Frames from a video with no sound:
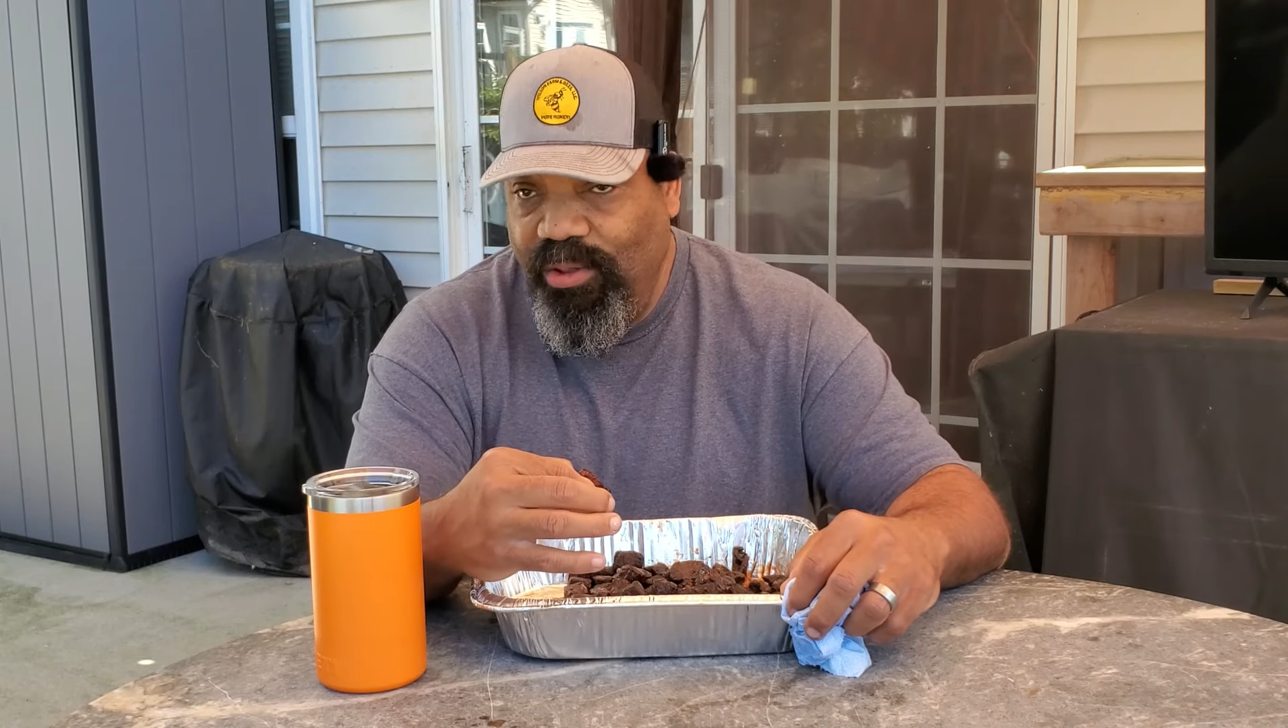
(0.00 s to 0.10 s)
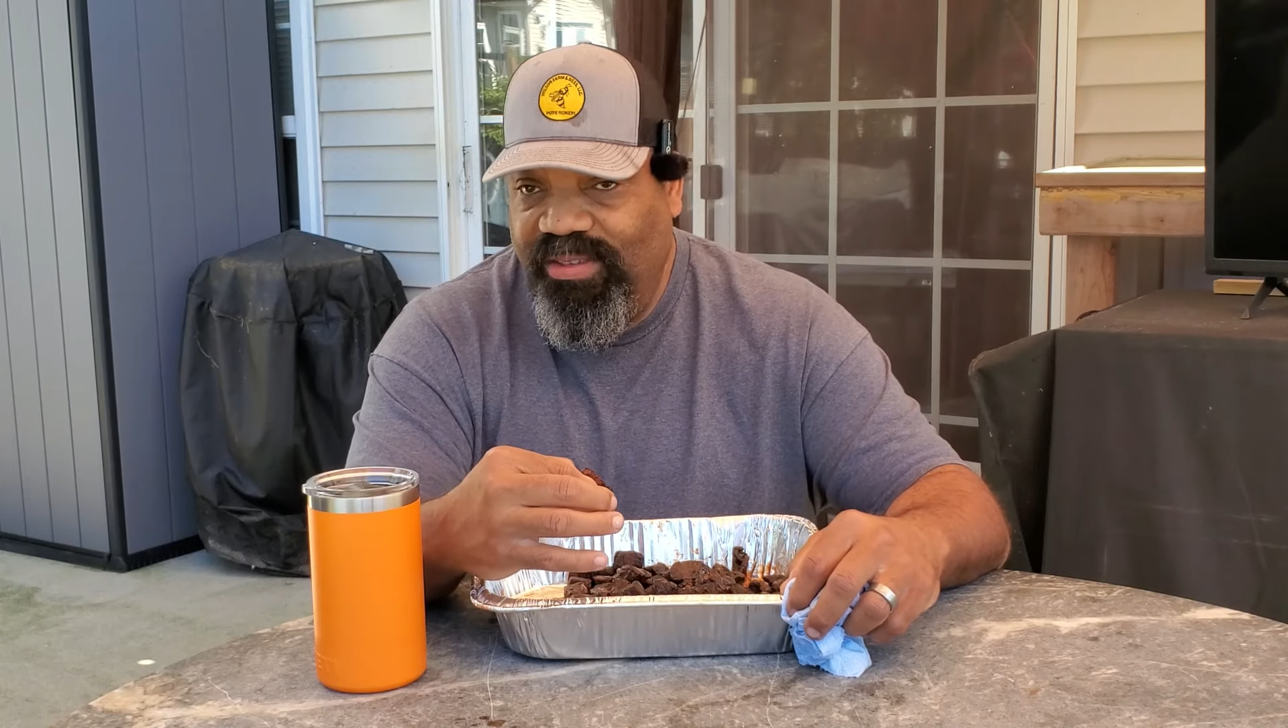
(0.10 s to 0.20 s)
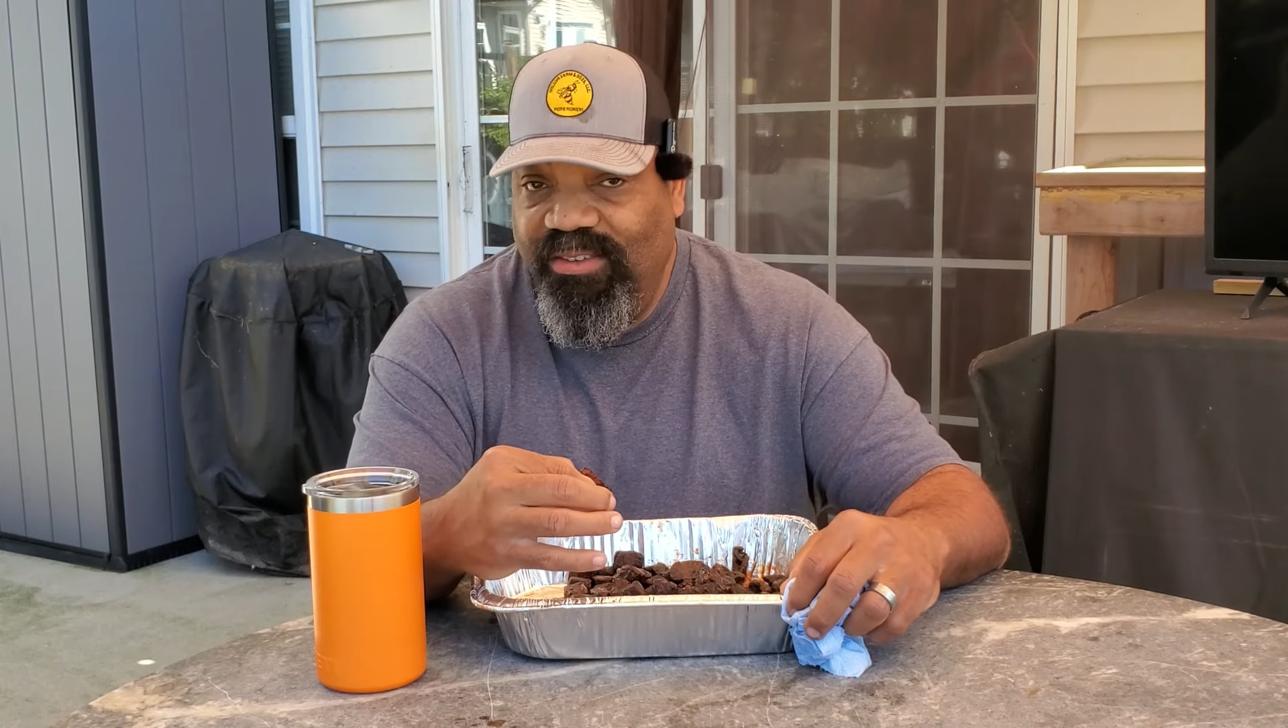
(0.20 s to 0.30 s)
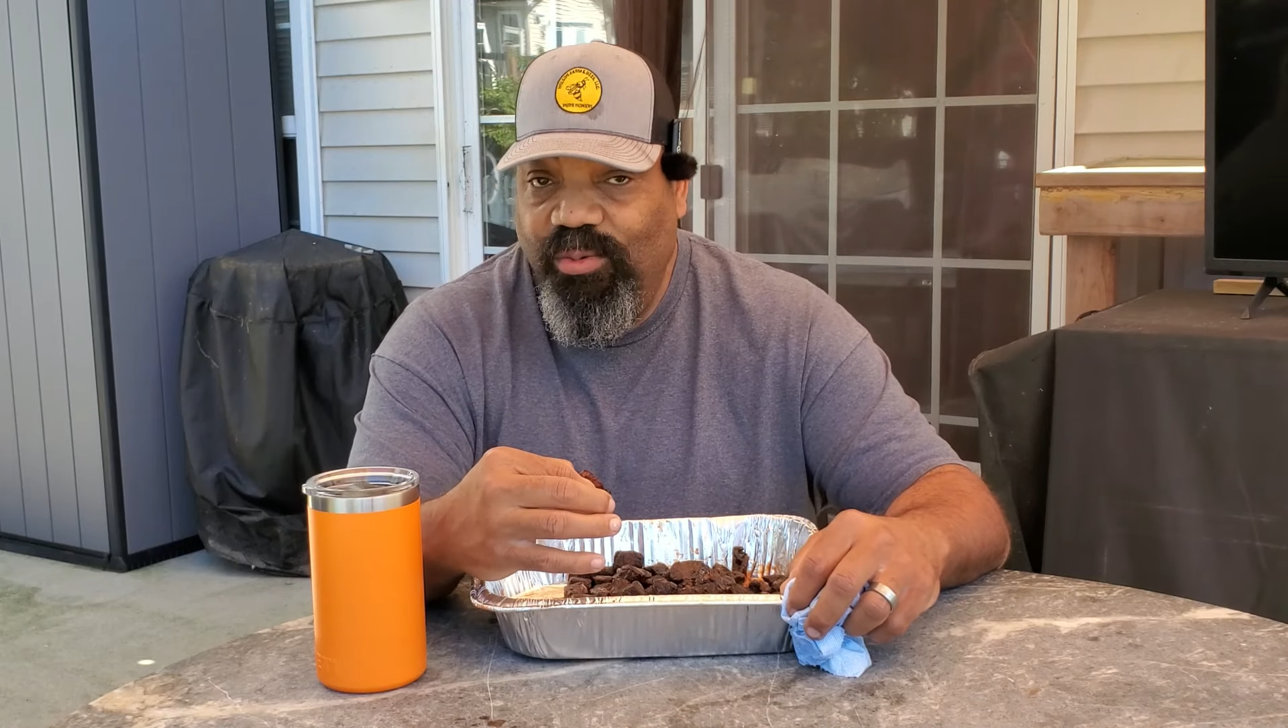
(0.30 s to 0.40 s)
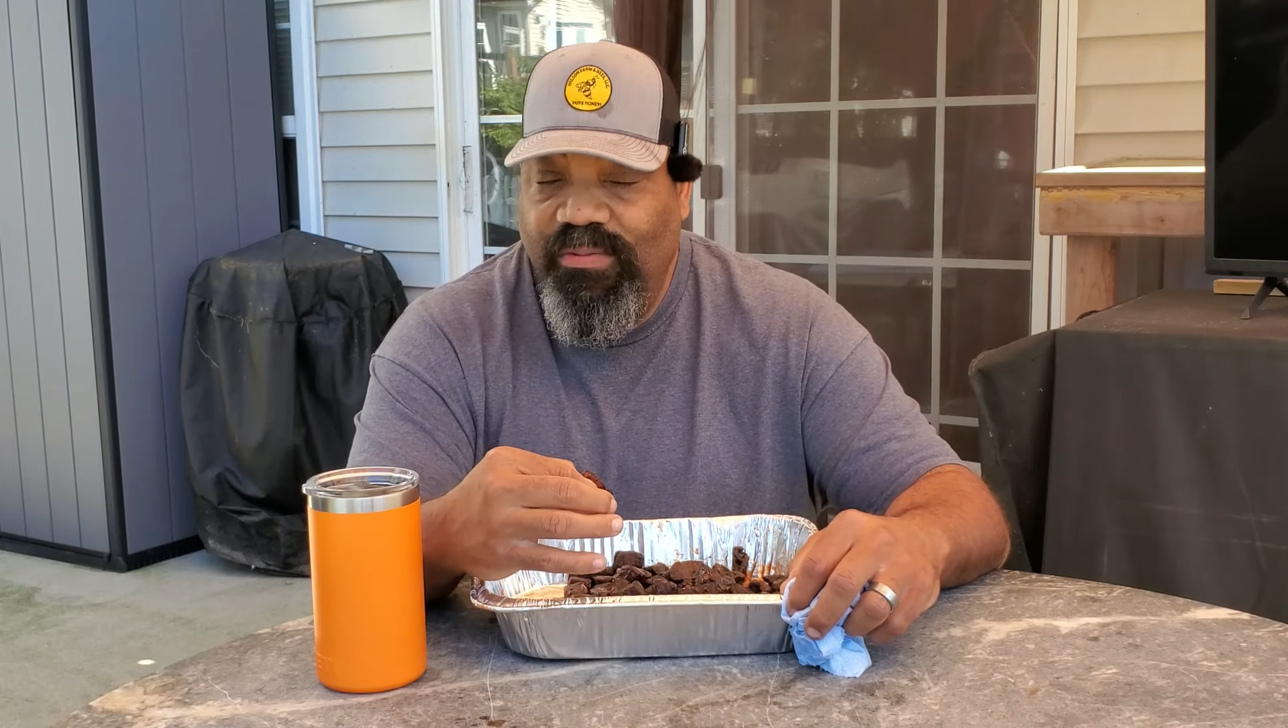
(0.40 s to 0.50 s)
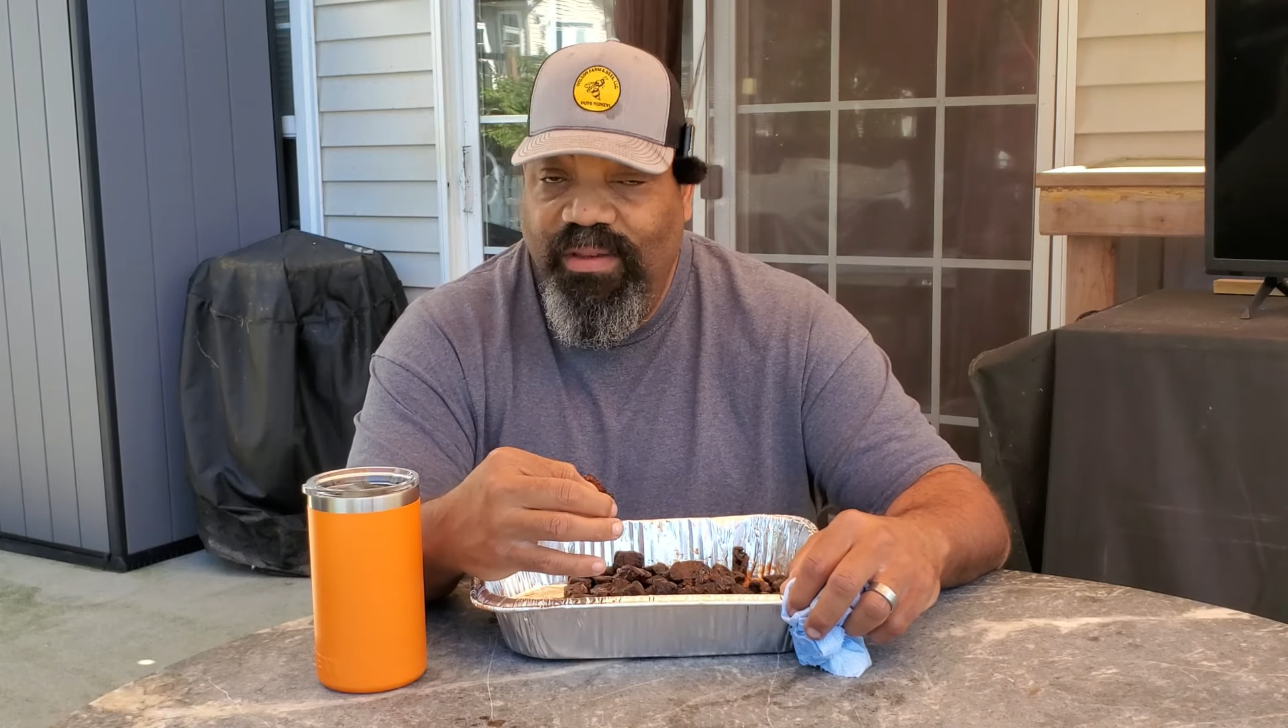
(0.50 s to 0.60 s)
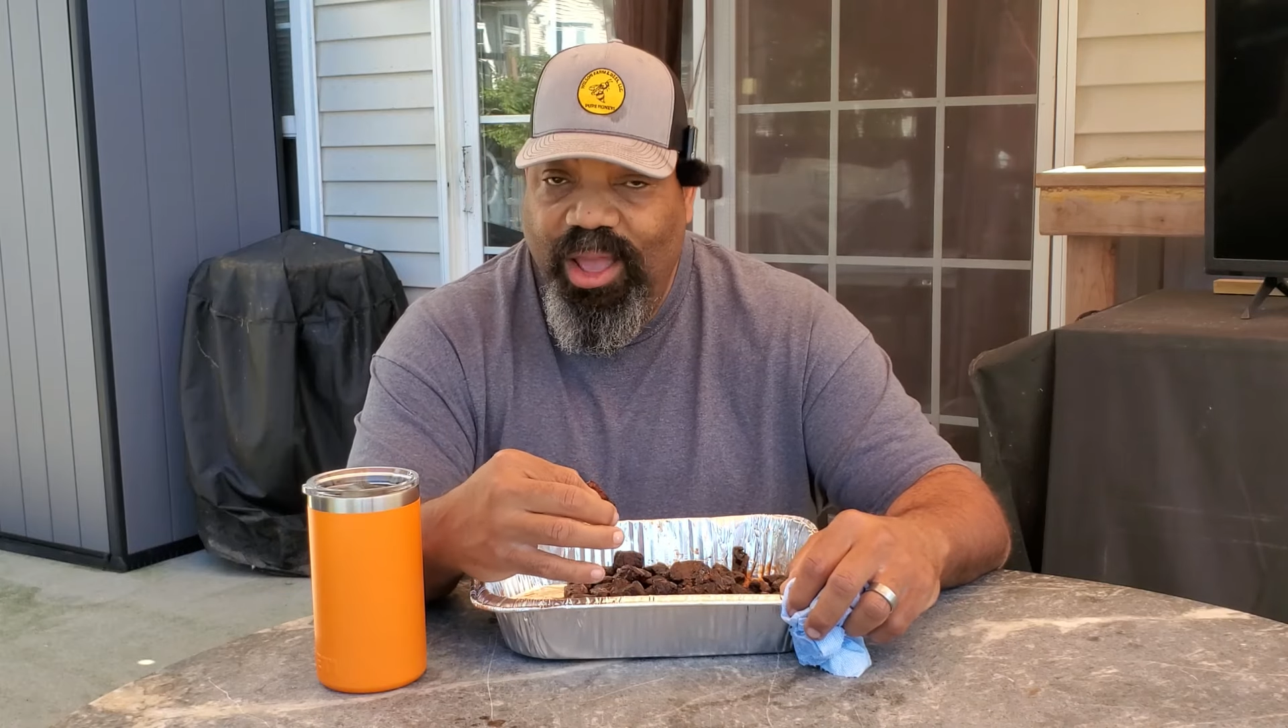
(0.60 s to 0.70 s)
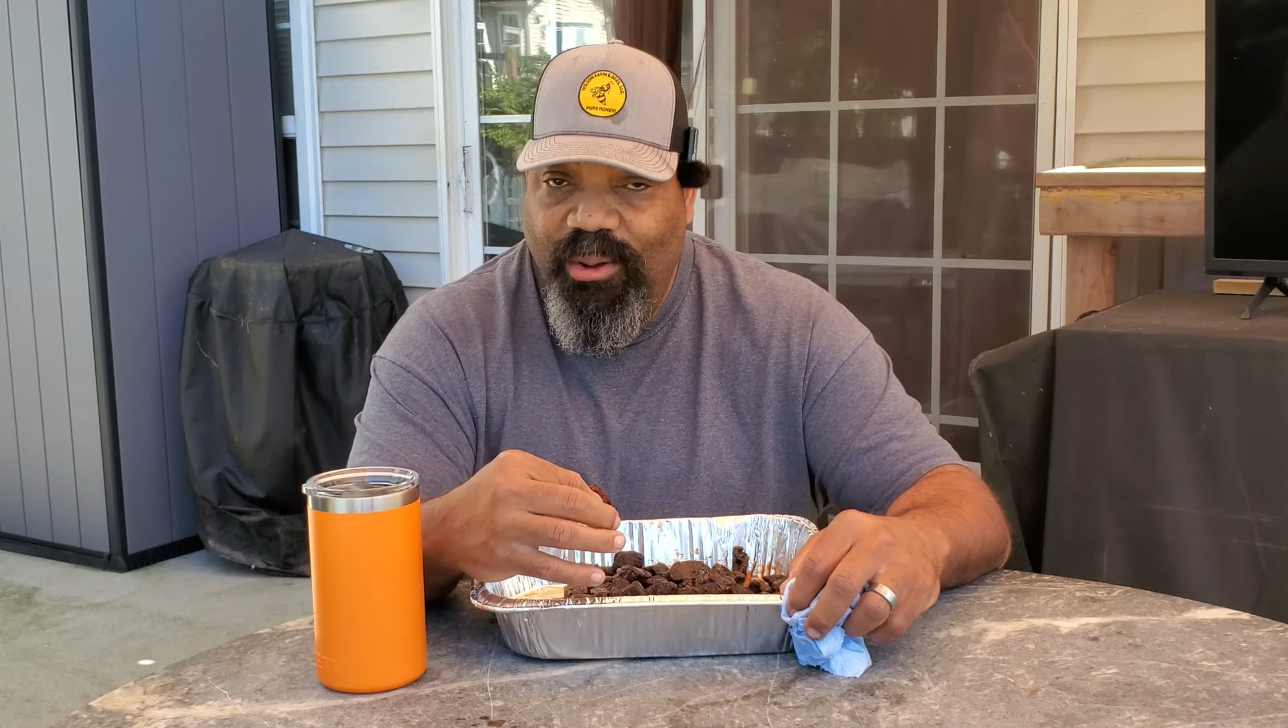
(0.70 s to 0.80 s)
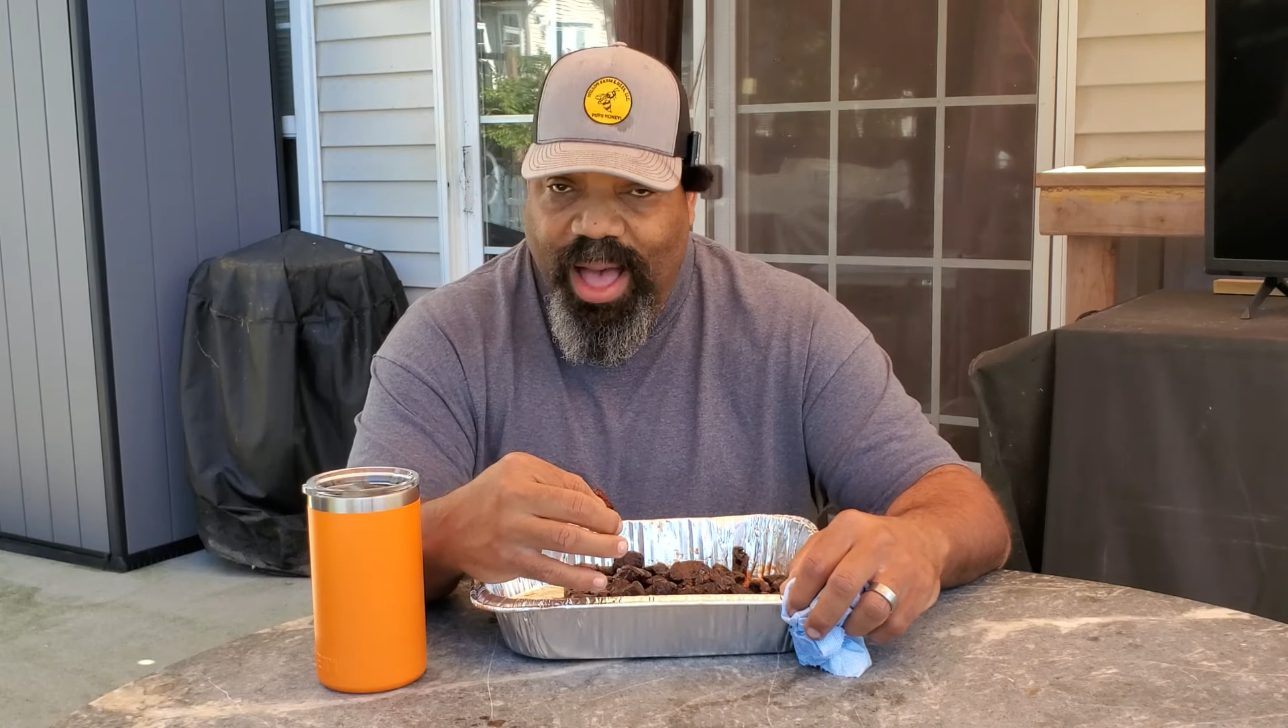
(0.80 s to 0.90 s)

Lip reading: a rotisserie video